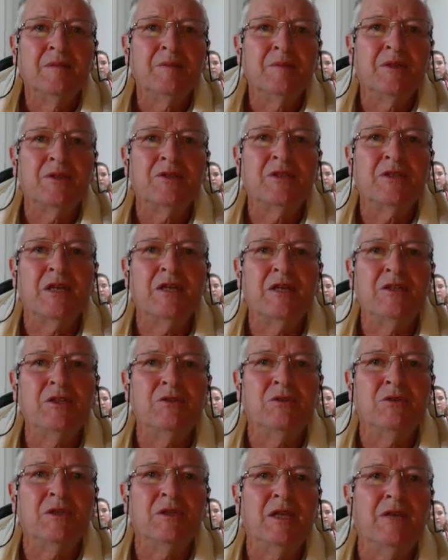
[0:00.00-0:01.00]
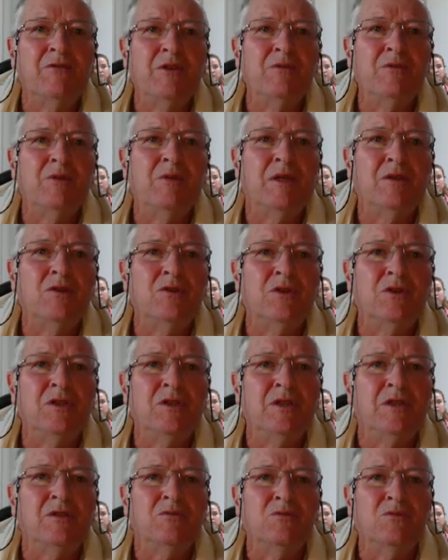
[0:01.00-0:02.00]
but I say to you, everyone
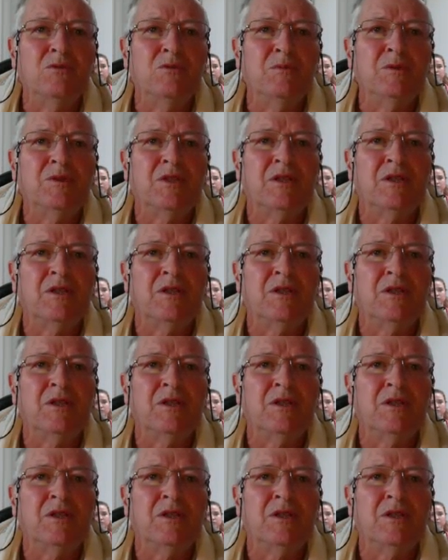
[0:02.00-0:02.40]
looking at a woman